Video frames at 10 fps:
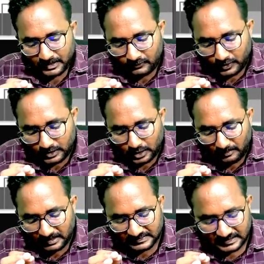For
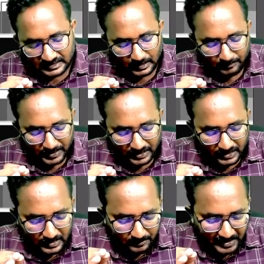domestic
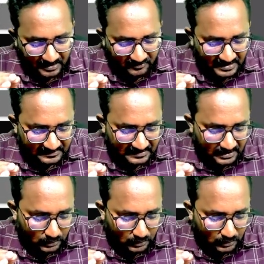company, previous year